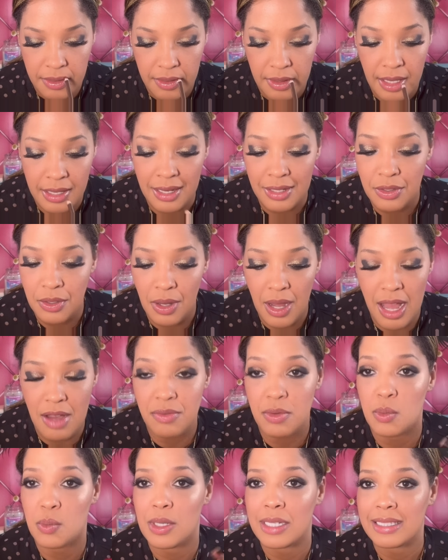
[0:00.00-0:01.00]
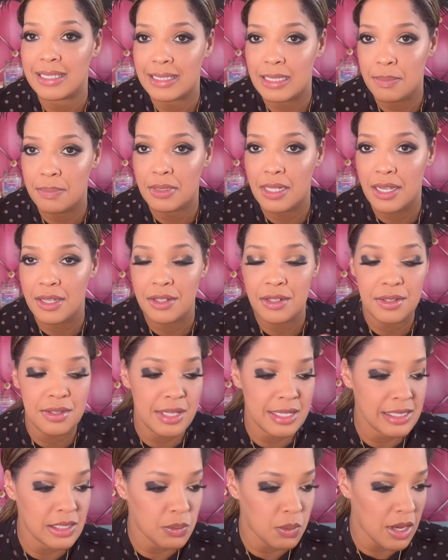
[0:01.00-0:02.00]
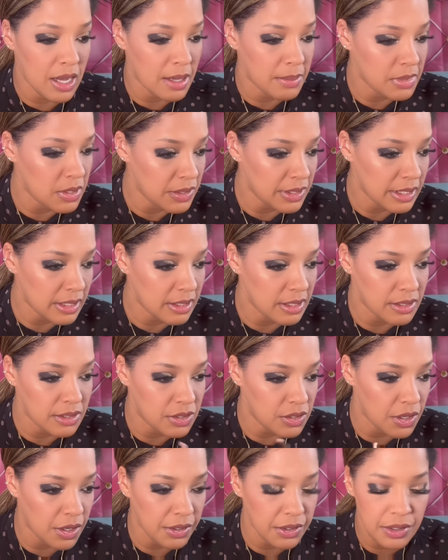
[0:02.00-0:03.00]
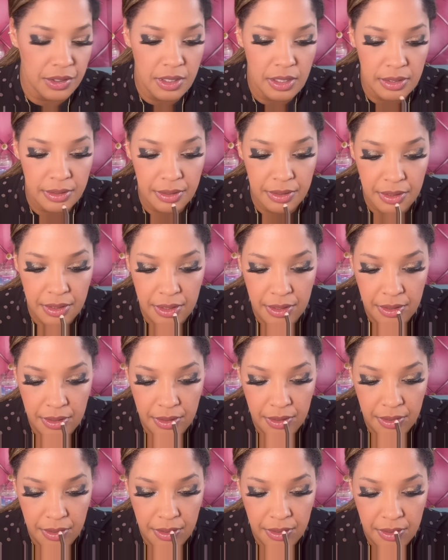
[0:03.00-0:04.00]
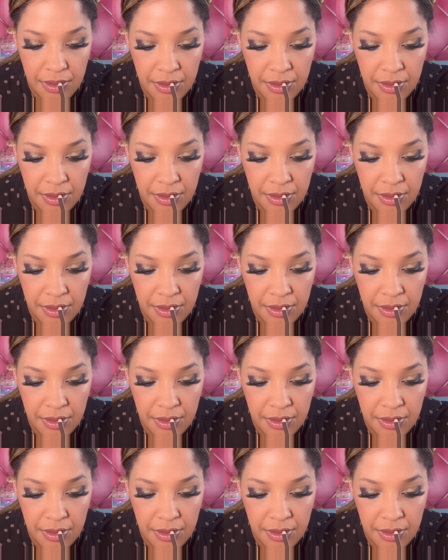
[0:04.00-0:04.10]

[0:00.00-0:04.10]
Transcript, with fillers: And I don't have a red lip liner, that's why I'm using this darker color here.